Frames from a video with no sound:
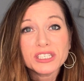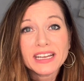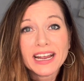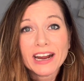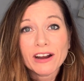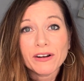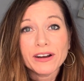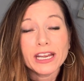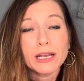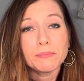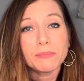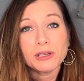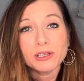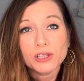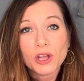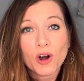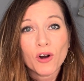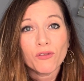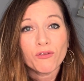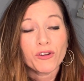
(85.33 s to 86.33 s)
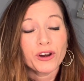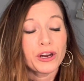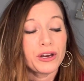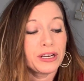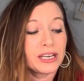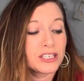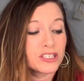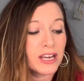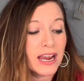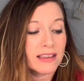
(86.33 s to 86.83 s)
area below for you
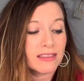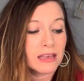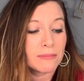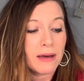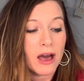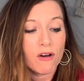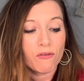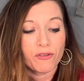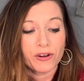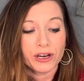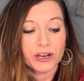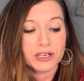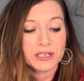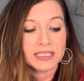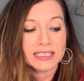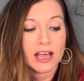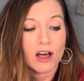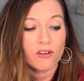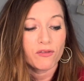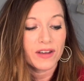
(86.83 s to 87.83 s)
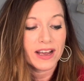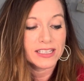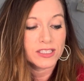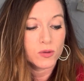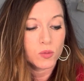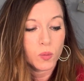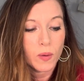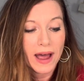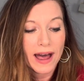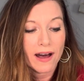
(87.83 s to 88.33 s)
to check them out for yourself as
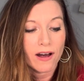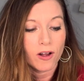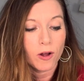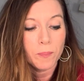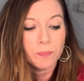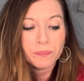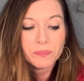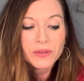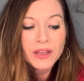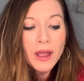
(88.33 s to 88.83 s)
well.